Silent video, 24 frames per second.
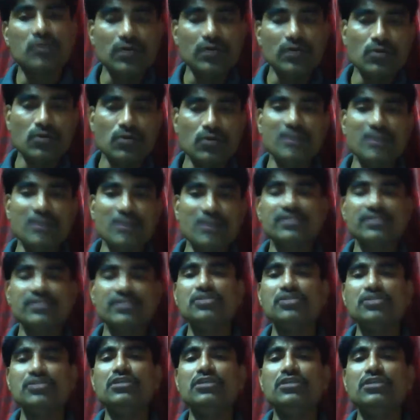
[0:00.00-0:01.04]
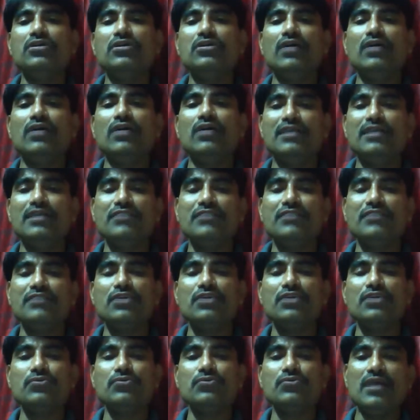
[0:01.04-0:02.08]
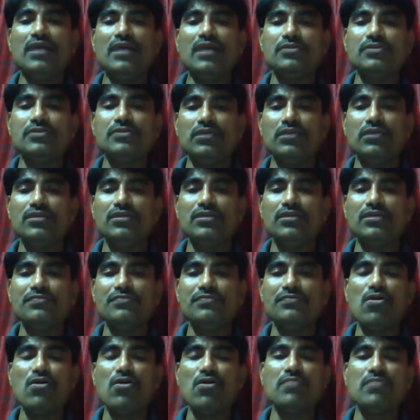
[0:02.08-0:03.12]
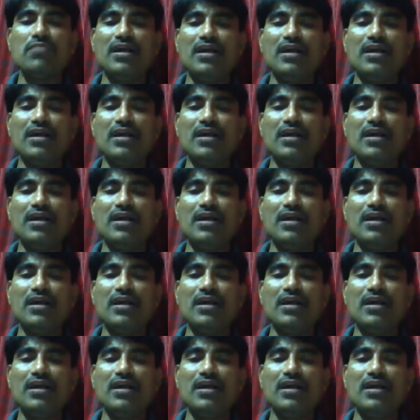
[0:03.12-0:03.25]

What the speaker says: go on searching your infinitive, s, es form,